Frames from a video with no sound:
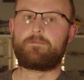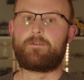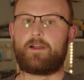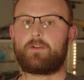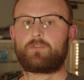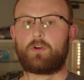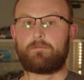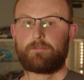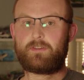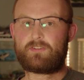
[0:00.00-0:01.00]
files
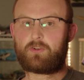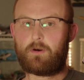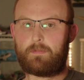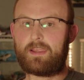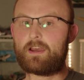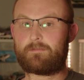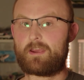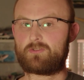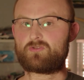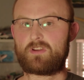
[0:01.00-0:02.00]
off this copy of
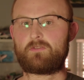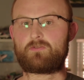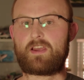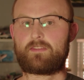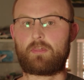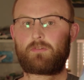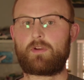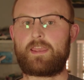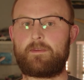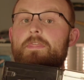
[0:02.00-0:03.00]
How to Train Your Dragon 3,